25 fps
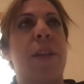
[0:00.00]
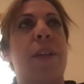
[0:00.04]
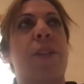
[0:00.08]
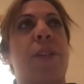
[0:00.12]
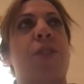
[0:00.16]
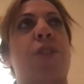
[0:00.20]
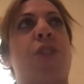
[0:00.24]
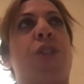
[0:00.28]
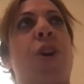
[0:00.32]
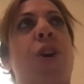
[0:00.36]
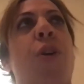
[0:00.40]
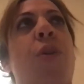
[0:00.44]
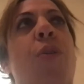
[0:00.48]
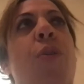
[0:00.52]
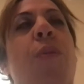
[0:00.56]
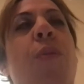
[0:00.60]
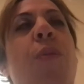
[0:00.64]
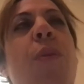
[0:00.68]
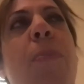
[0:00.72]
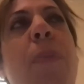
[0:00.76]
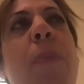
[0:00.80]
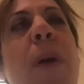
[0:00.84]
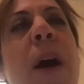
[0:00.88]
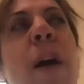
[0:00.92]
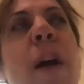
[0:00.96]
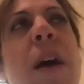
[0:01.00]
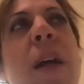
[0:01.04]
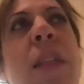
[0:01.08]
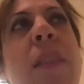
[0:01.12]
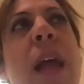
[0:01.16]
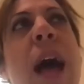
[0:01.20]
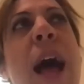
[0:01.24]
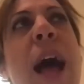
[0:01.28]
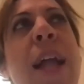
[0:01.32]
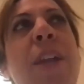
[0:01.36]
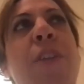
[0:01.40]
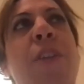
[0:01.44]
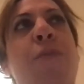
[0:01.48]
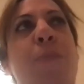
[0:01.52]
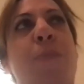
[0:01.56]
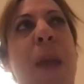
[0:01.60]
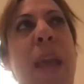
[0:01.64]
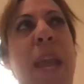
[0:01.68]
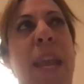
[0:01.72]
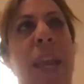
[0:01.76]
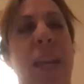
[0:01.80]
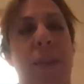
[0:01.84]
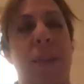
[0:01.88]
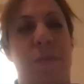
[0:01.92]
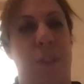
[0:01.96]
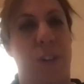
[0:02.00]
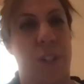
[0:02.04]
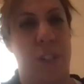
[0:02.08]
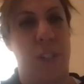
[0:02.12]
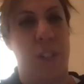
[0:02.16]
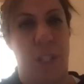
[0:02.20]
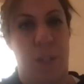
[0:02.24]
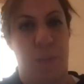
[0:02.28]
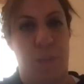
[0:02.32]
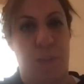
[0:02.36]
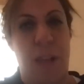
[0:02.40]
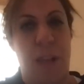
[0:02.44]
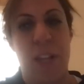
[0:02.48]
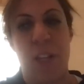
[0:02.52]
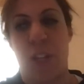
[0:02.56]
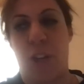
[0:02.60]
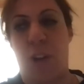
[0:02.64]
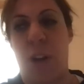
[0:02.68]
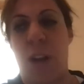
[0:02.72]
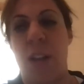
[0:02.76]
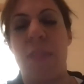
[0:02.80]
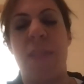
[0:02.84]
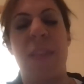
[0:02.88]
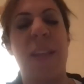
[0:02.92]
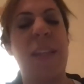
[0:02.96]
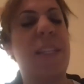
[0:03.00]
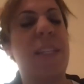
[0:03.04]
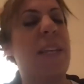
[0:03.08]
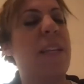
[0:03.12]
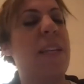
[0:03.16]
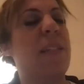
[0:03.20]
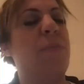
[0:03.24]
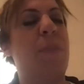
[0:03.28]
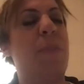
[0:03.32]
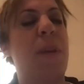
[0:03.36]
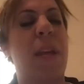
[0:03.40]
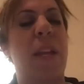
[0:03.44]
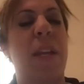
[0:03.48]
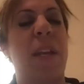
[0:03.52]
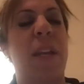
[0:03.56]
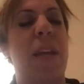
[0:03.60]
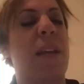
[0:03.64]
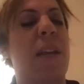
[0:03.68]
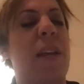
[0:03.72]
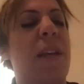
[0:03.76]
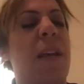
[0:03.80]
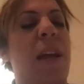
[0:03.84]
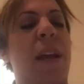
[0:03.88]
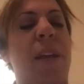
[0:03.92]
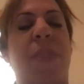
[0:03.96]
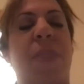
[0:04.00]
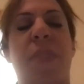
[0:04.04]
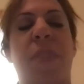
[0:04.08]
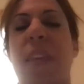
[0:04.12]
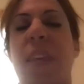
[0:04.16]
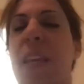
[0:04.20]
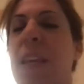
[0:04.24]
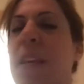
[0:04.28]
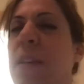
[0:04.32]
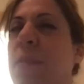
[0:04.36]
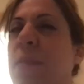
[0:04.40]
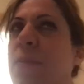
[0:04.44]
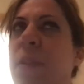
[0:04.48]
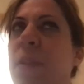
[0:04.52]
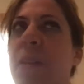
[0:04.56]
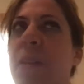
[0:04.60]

So, a lot of pain versus pleasure, and this has been a theme